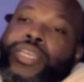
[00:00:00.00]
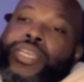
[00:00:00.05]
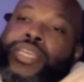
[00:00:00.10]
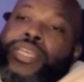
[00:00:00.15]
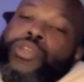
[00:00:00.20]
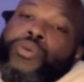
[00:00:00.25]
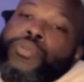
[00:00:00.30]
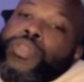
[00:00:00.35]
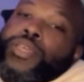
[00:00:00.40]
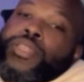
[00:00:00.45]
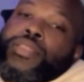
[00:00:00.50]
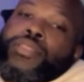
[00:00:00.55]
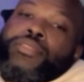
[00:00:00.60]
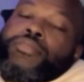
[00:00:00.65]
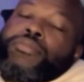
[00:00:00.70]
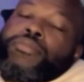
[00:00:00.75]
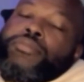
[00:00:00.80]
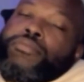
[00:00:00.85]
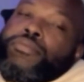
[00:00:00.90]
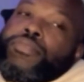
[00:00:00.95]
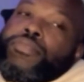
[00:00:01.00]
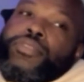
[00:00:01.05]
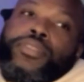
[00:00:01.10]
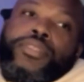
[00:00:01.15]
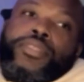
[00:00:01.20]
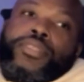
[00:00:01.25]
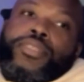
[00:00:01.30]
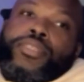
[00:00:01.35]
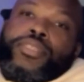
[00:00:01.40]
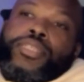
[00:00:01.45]
I know that
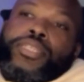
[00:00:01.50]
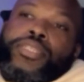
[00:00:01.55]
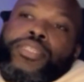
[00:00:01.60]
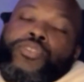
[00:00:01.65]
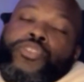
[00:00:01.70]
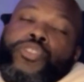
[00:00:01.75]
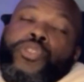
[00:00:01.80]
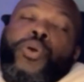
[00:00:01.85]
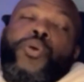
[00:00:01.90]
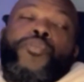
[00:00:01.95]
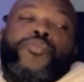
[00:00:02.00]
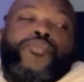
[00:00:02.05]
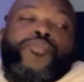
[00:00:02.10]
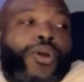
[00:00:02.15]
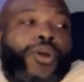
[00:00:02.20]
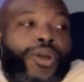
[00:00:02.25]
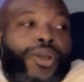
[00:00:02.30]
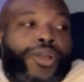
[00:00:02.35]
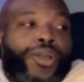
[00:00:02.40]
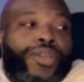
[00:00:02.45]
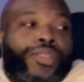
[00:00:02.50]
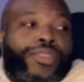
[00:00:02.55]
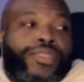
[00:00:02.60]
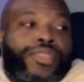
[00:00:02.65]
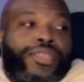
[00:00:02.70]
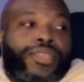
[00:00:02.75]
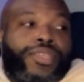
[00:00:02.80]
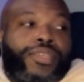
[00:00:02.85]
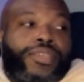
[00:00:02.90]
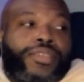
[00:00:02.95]
so far
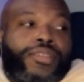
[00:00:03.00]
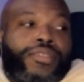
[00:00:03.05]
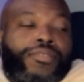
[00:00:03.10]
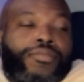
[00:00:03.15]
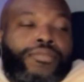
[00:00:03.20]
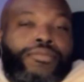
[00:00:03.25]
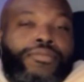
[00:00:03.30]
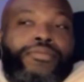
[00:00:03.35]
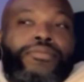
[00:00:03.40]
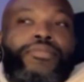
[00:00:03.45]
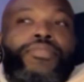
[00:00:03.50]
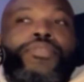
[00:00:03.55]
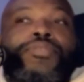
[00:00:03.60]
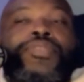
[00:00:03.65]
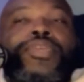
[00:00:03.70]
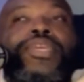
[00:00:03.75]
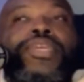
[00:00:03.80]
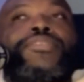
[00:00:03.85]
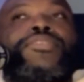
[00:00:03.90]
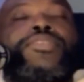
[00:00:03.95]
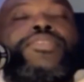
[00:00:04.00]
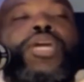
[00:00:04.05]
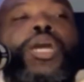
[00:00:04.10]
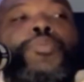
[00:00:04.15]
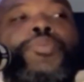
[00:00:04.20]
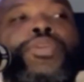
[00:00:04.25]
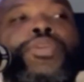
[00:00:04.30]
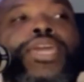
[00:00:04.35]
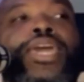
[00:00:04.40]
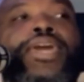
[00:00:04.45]
the things
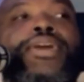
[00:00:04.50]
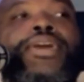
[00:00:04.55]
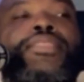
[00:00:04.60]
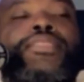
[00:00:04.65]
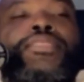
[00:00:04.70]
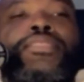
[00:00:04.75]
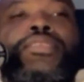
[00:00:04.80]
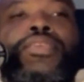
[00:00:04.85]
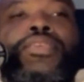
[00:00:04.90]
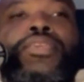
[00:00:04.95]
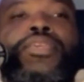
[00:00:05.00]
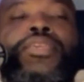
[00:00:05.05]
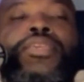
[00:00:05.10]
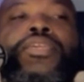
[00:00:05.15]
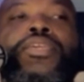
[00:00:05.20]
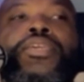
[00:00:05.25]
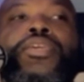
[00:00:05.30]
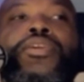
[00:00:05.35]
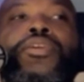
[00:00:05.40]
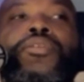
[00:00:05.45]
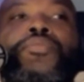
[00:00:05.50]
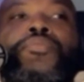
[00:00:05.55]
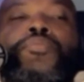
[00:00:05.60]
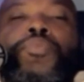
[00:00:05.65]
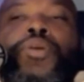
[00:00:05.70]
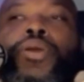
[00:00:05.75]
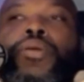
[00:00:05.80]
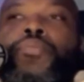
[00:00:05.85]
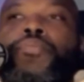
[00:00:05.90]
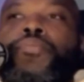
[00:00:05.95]
coming at the
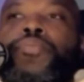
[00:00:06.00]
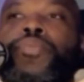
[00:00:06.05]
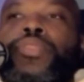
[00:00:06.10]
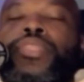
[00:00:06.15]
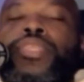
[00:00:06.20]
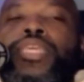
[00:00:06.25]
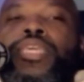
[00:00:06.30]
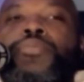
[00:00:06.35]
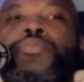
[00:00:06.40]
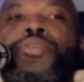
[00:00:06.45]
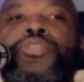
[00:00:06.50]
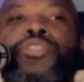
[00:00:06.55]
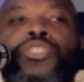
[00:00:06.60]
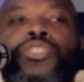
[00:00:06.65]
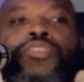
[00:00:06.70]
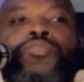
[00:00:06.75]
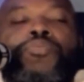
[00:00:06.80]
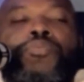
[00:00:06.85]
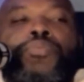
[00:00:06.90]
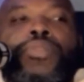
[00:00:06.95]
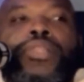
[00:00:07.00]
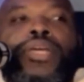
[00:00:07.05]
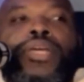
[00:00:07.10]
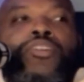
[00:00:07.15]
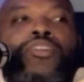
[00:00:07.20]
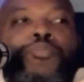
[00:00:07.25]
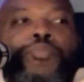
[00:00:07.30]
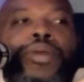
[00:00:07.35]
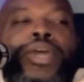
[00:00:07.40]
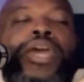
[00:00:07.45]
images
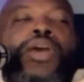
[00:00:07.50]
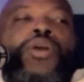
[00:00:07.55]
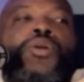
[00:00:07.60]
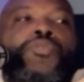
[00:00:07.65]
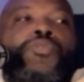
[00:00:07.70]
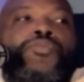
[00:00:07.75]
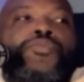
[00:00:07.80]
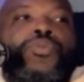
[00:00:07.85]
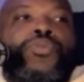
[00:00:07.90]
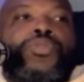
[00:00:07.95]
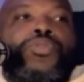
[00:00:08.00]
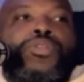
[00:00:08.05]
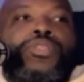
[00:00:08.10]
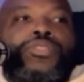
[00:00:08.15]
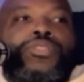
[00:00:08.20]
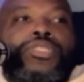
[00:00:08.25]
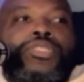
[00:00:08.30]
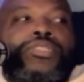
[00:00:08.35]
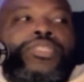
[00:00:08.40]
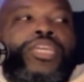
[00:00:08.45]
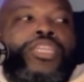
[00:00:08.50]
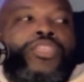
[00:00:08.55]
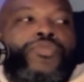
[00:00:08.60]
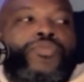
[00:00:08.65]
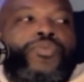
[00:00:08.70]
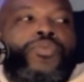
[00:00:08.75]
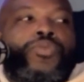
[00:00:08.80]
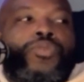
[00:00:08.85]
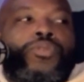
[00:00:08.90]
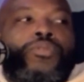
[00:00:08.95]
of powerful and
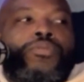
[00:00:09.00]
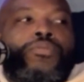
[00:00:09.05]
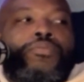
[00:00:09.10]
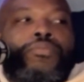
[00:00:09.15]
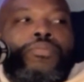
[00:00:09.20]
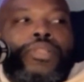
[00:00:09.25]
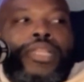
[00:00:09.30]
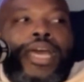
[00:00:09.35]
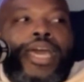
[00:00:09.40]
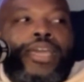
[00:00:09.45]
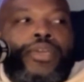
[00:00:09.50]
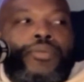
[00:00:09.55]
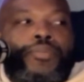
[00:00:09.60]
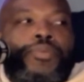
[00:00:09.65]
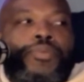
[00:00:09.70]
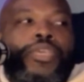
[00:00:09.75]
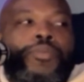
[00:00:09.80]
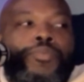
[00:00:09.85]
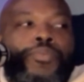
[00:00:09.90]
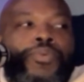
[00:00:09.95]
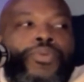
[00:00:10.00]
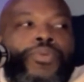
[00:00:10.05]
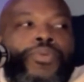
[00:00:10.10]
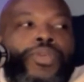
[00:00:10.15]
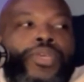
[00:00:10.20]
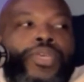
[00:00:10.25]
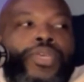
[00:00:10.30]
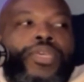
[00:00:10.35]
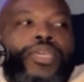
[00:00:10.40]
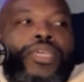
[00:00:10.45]
successful black people
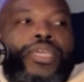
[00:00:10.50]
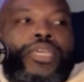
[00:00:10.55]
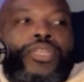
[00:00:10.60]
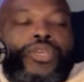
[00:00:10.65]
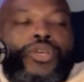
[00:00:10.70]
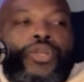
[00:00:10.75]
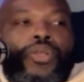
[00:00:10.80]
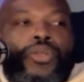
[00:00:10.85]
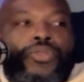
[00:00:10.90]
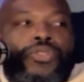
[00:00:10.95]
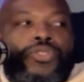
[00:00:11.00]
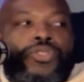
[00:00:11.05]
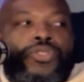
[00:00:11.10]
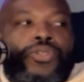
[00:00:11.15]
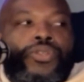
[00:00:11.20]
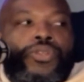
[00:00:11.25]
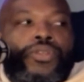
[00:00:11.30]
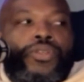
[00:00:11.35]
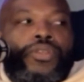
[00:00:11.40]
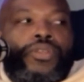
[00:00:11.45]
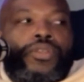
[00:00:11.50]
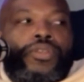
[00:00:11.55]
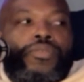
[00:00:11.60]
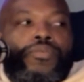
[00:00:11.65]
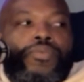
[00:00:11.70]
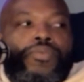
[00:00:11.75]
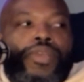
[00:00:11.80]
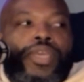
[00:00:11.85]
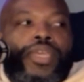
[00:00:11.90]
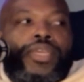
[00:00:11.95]
in culture,
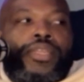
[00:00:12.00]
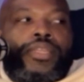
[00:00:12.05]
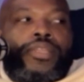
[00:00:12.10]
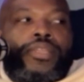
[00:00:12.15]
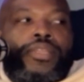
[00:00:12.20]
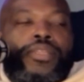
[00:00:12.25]
right,